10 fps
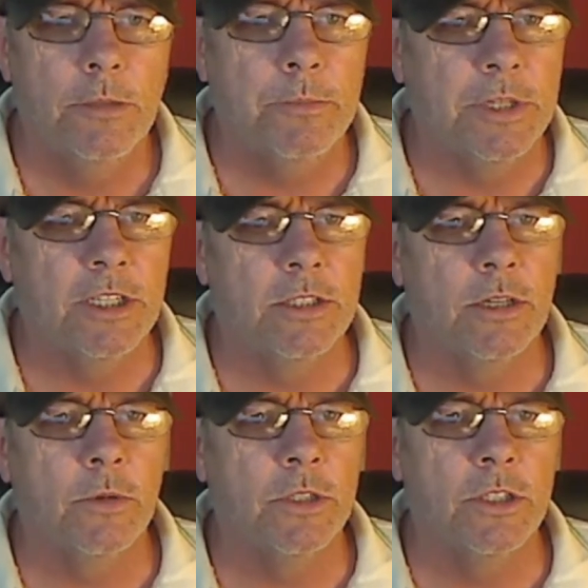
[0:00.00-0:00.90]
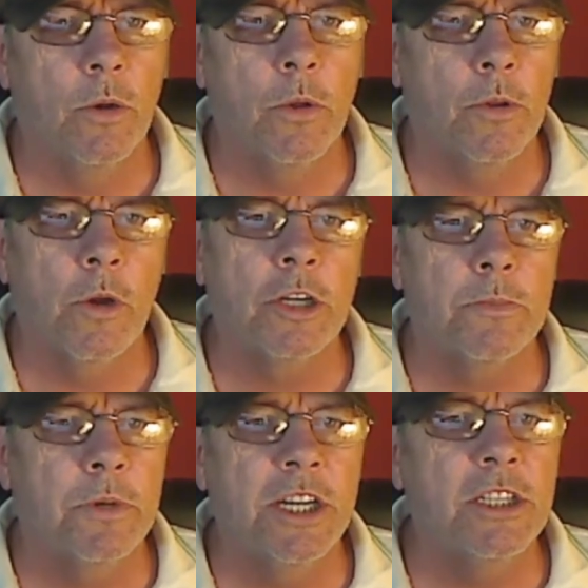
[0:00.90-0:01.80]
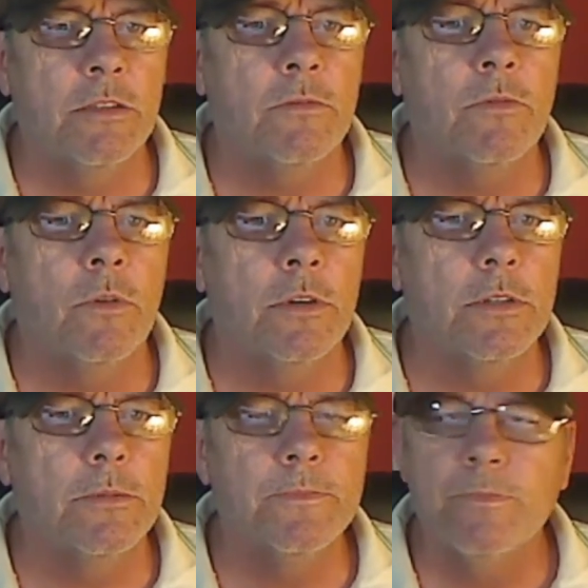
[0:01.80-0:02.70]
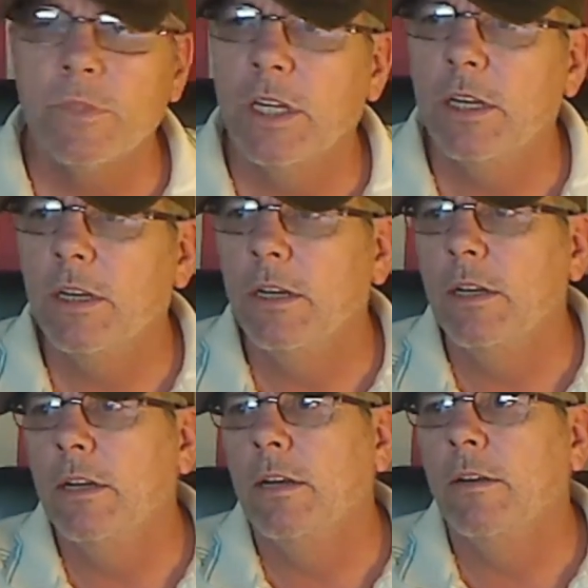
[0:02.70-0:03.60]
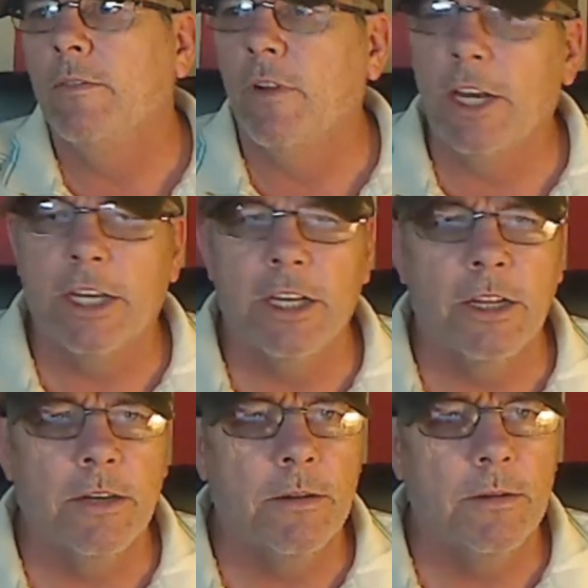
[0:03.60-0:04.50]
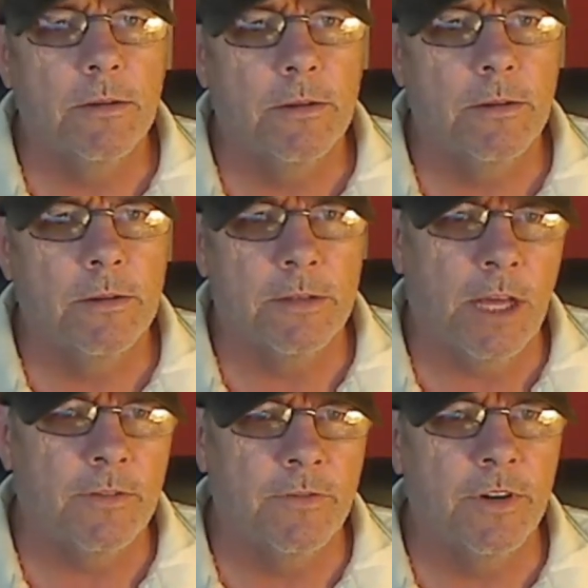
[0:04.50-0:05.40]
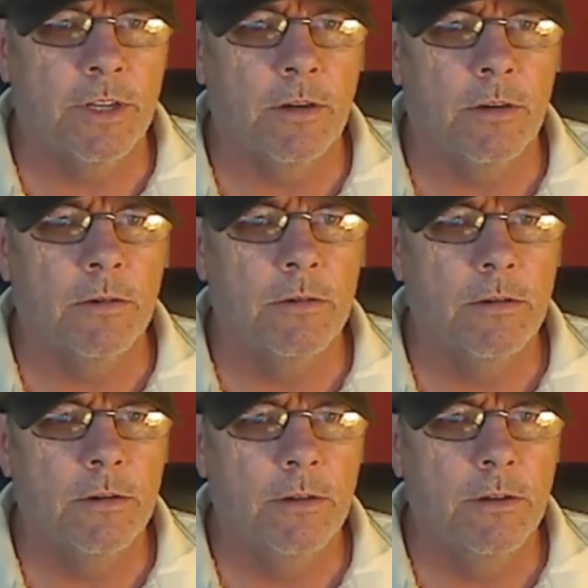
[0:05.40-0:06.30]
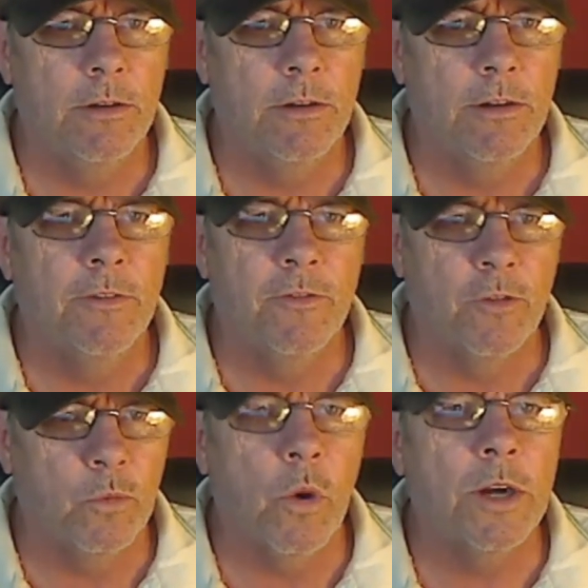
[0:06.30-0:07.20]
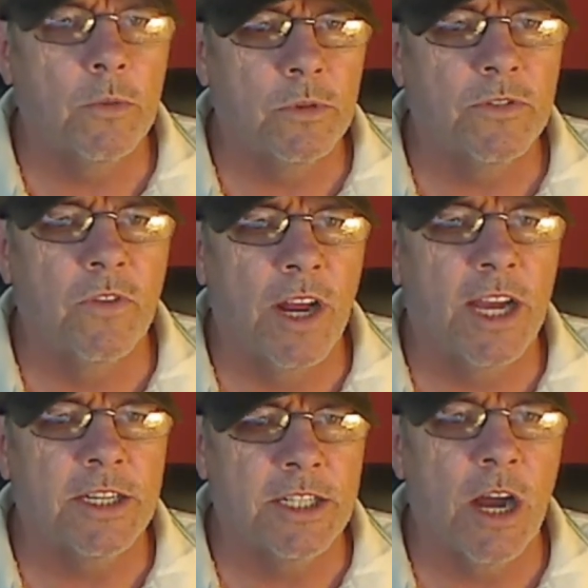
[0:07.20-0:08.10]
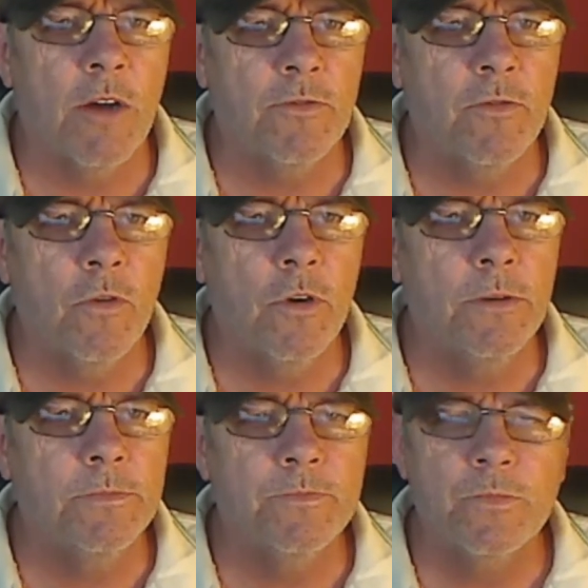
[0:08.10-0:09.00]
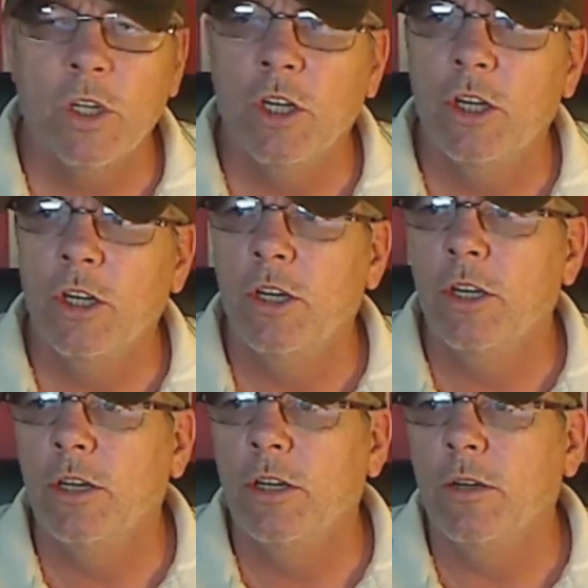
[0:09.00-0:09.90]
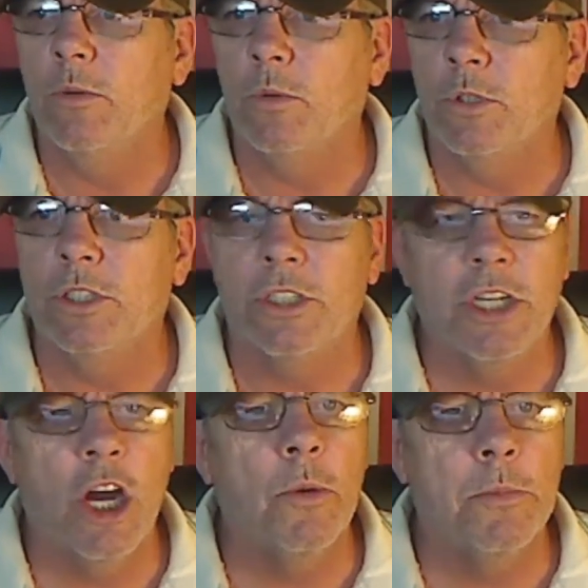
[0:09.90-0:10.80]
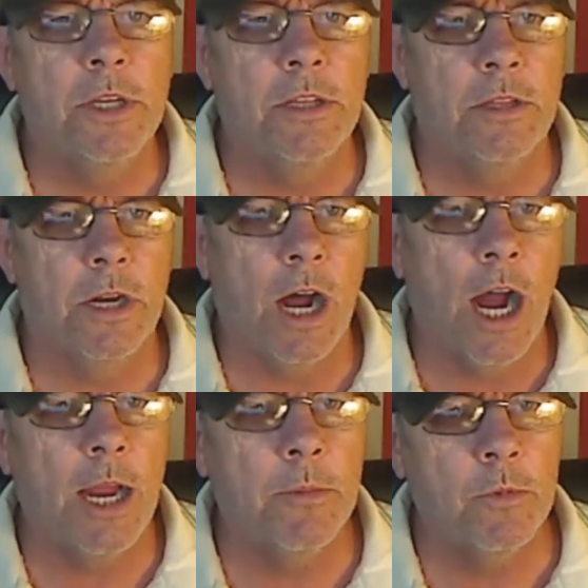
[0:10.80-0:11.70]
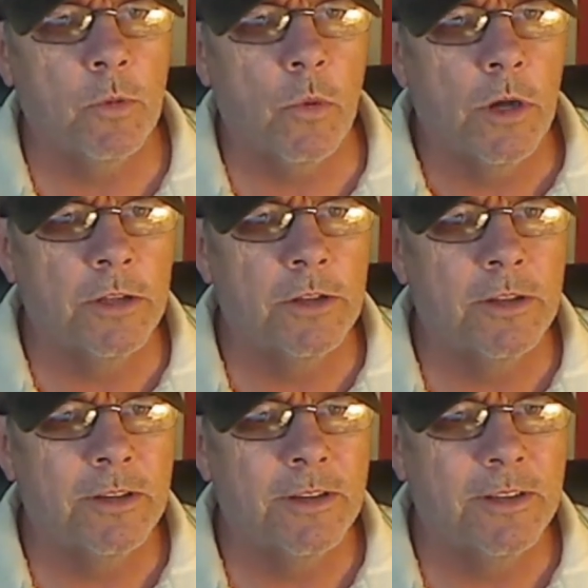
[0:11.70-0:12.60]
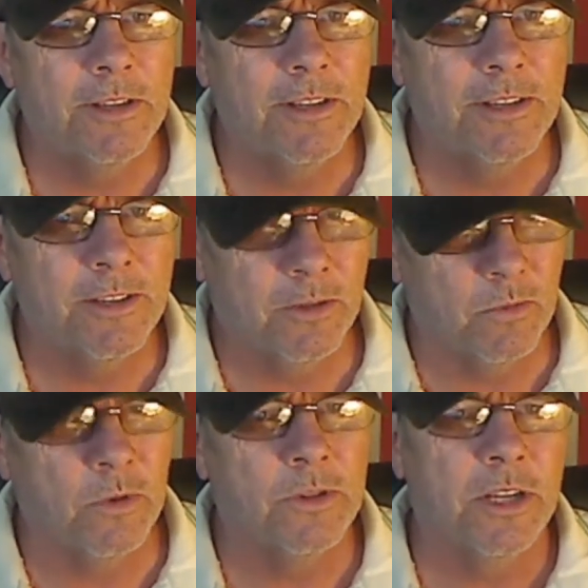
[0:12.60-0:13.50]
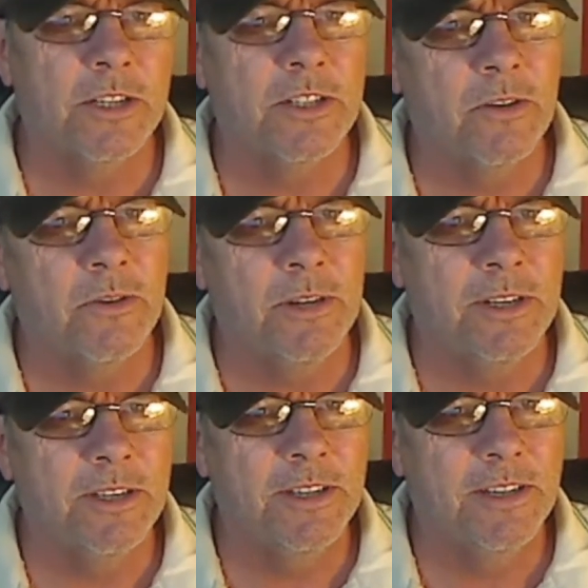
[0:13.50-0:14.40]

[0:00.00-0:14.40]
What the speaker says: Because there is no other explanation for it. Flagging that video for what it was flagged down for was to tell me that I am the one that wrote that story.